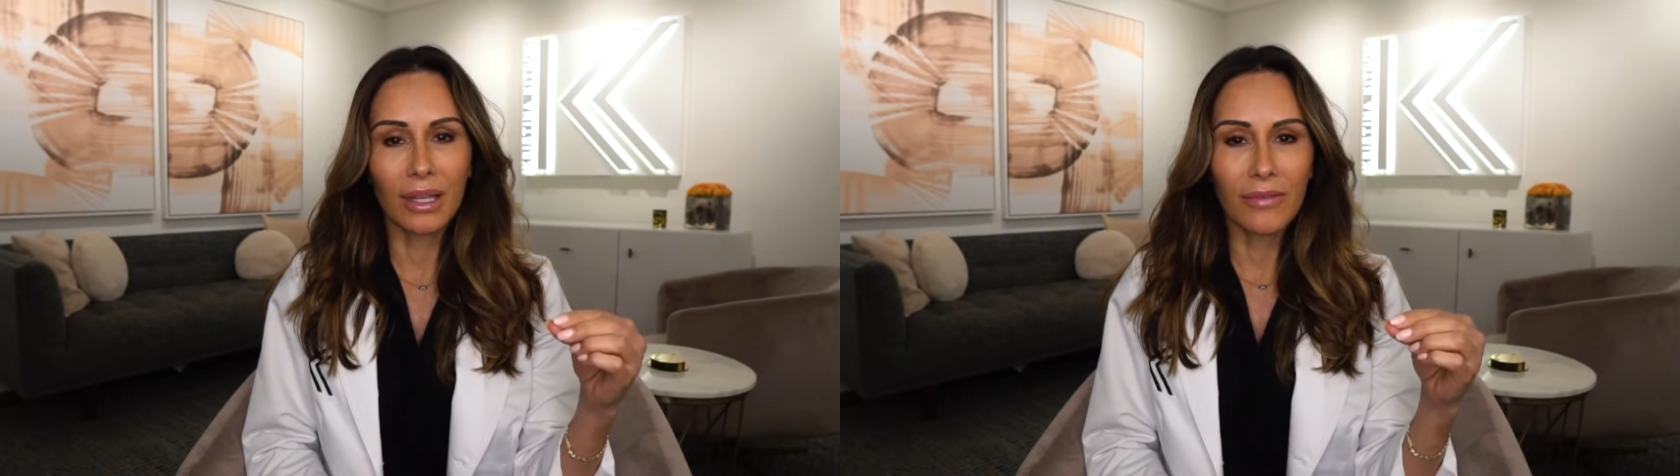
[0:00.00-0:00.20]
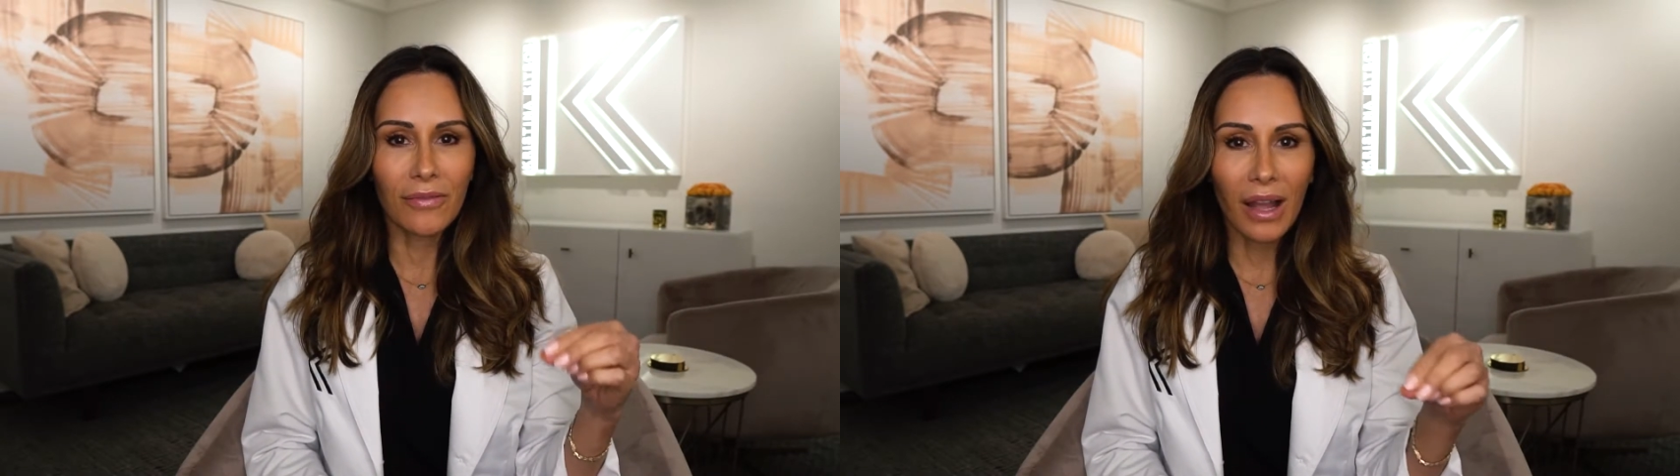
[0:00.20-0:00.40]

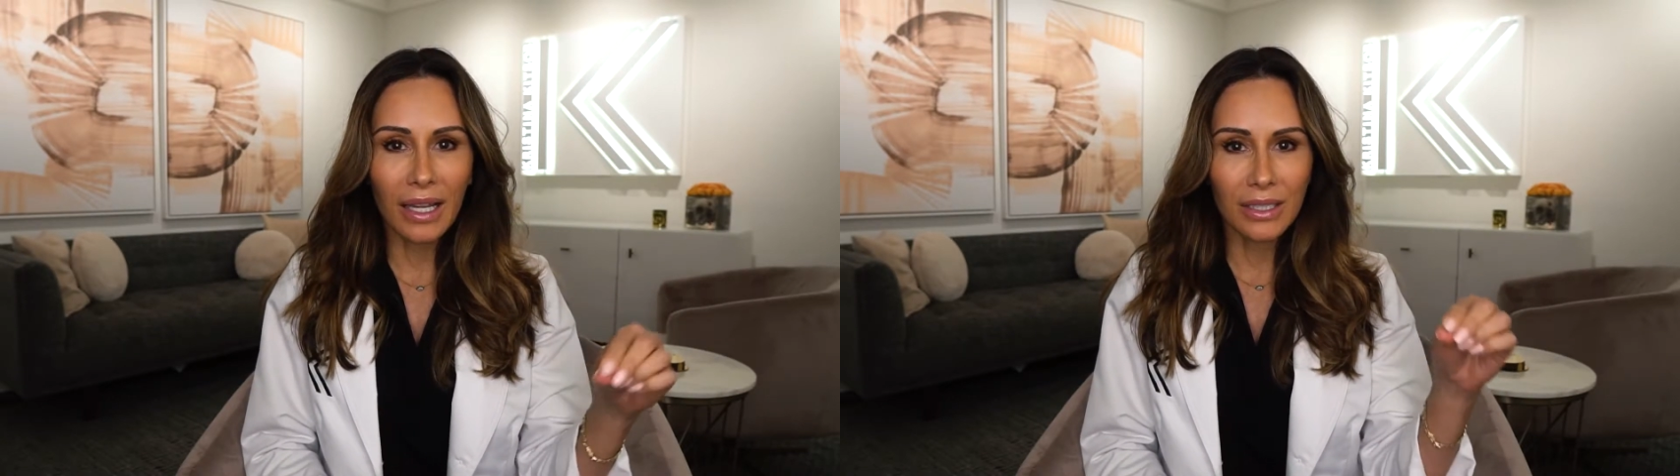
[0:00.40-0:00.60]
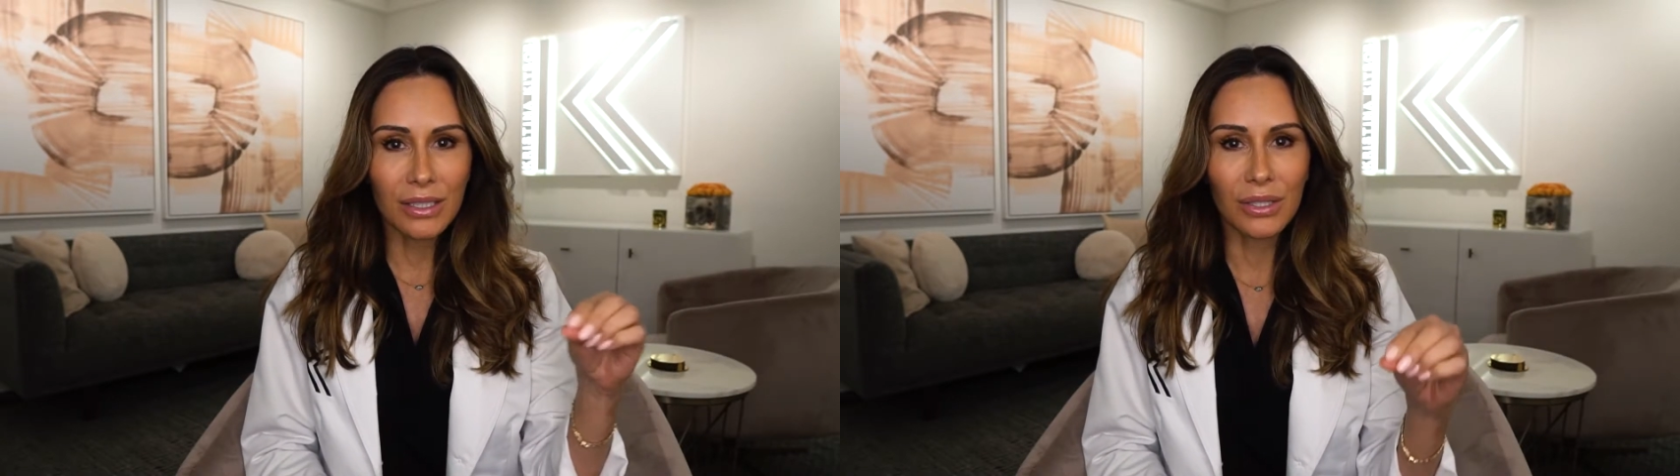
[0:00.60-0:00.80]
really
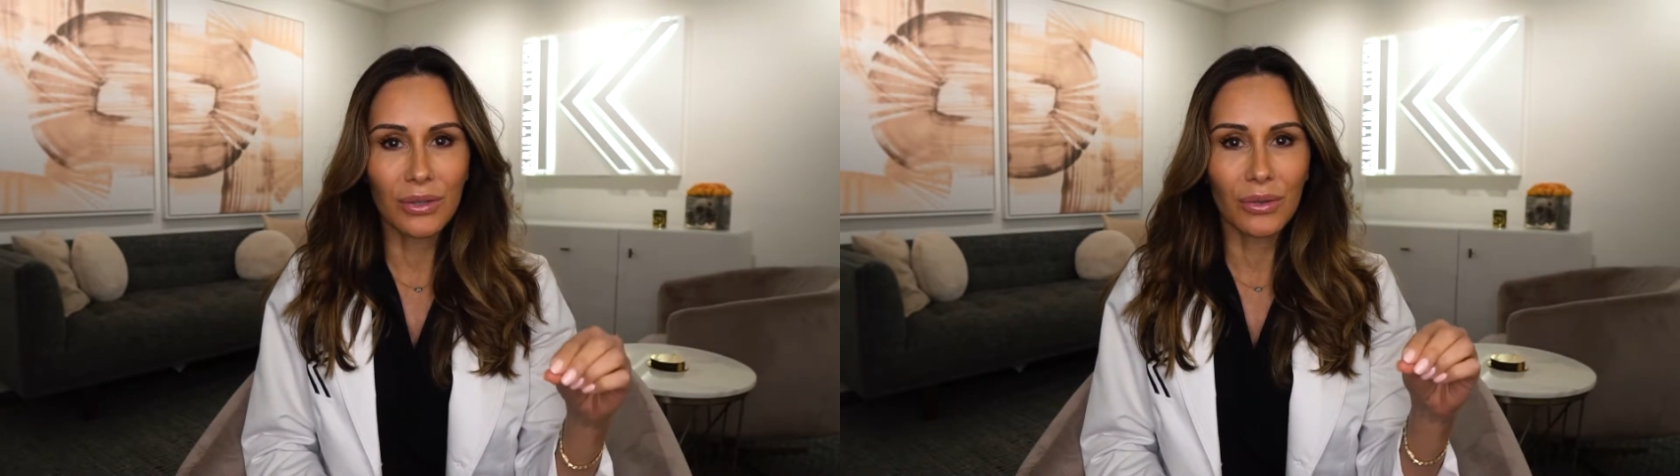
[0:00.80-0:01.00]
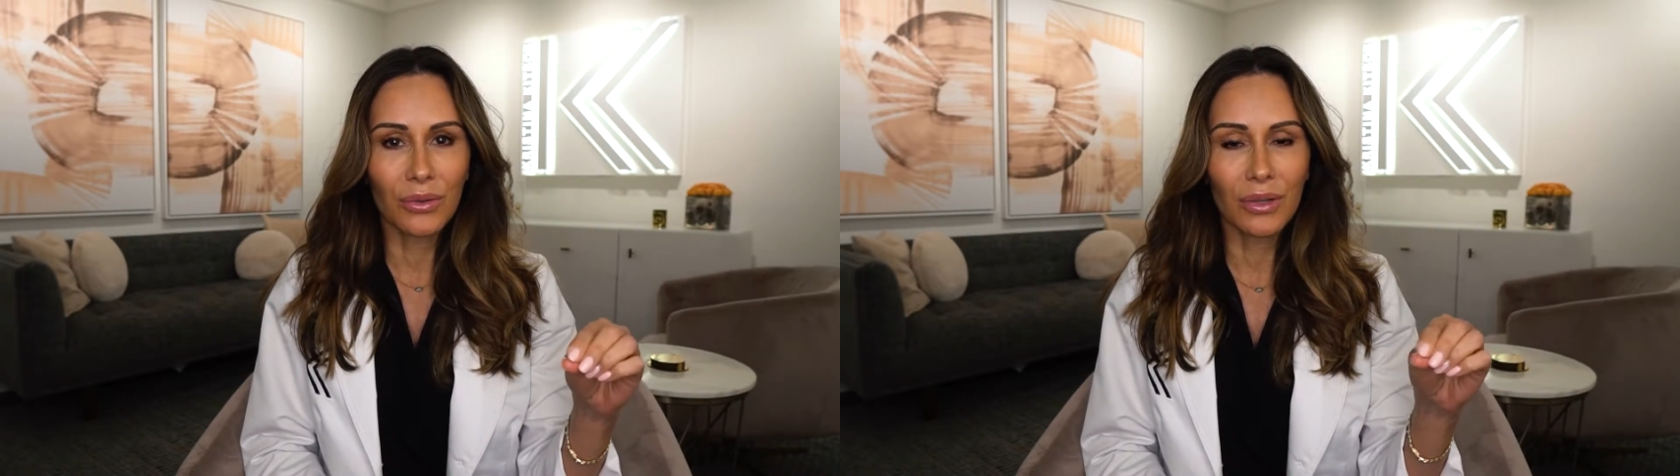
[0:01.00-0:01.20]
fine
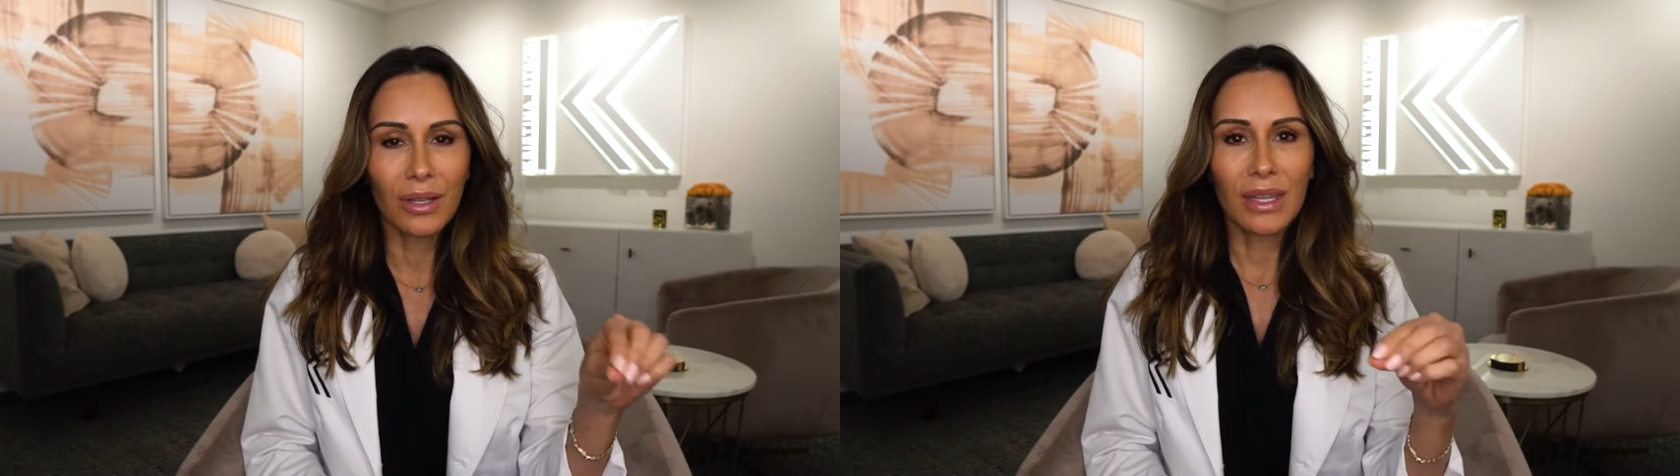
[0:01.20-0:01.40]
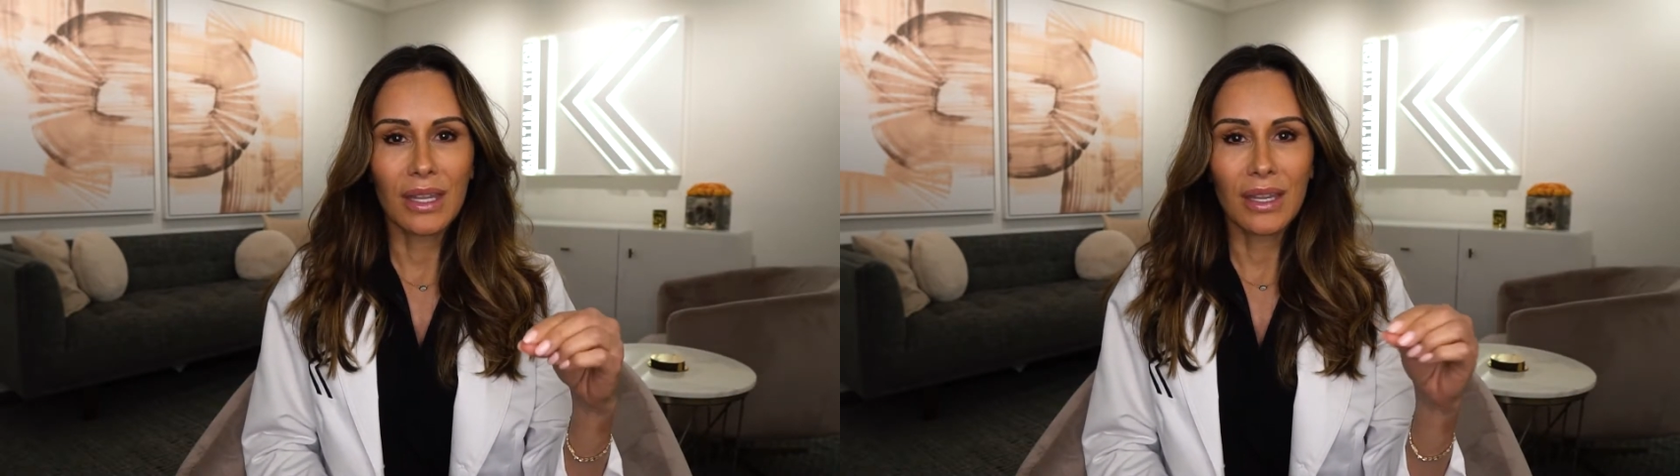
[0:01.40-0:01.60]

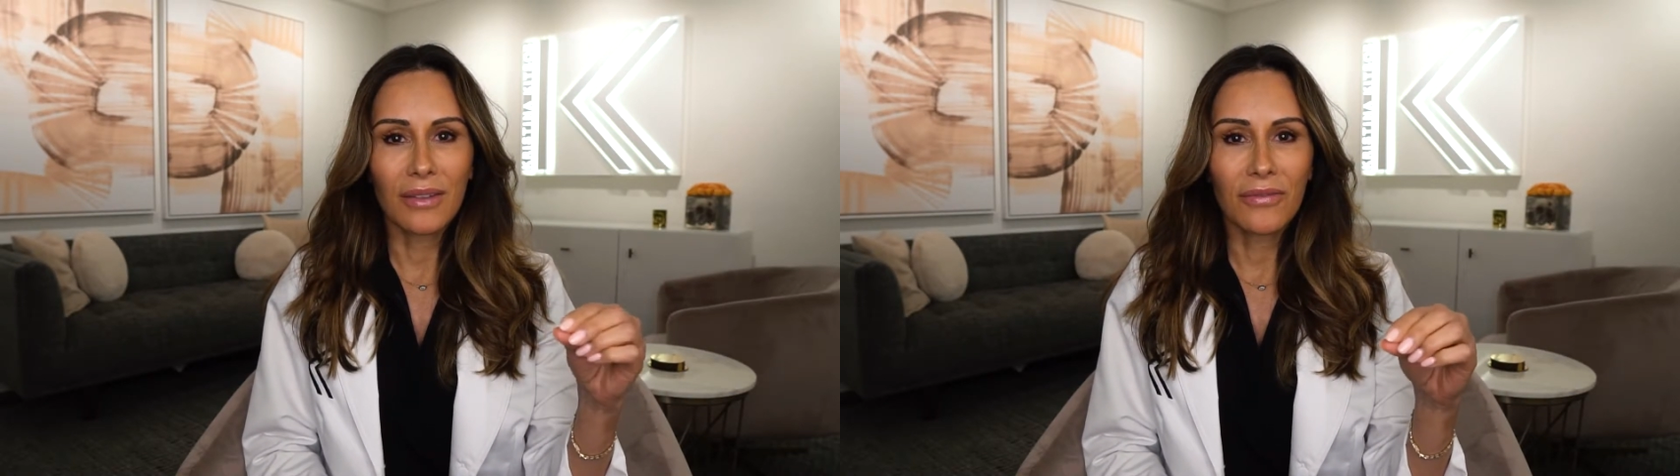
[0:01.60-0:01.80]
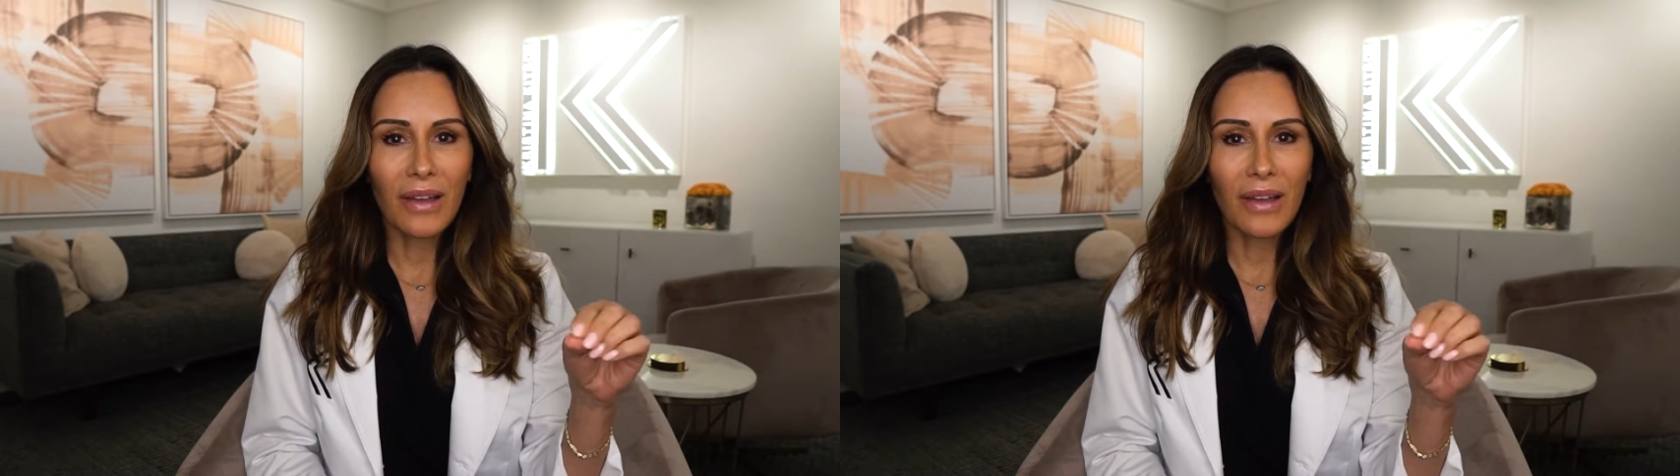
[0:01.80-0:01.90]
tune the